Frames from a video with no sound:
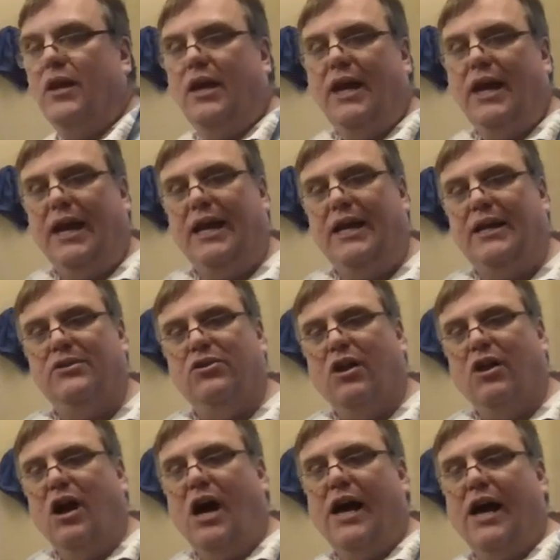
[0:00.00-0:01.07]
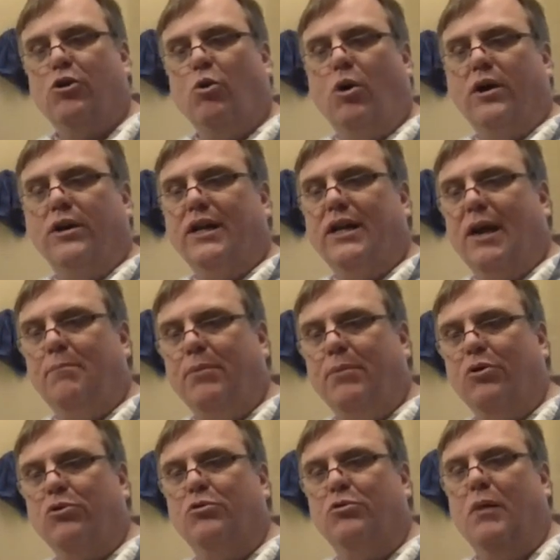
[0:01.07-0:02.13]
and I go on and I build
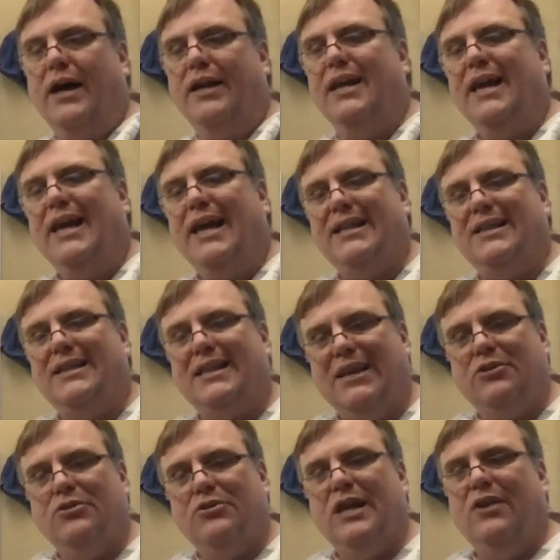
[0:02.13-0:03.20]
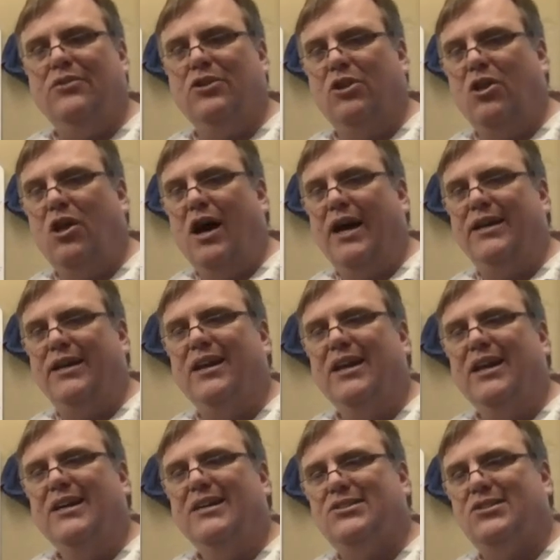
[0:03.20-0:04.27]
mine, and later down the line,
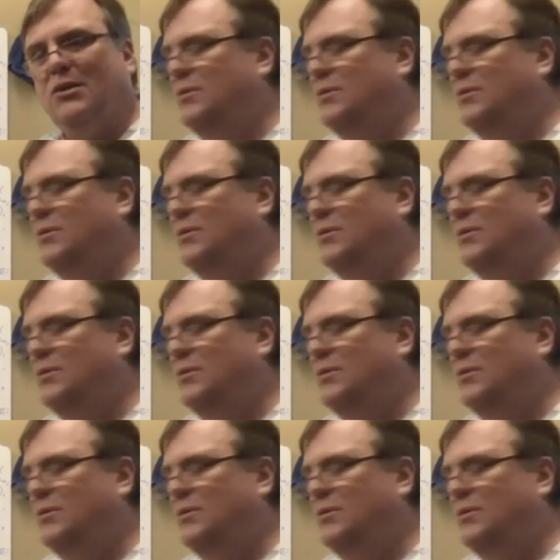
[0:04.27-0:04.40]
somebody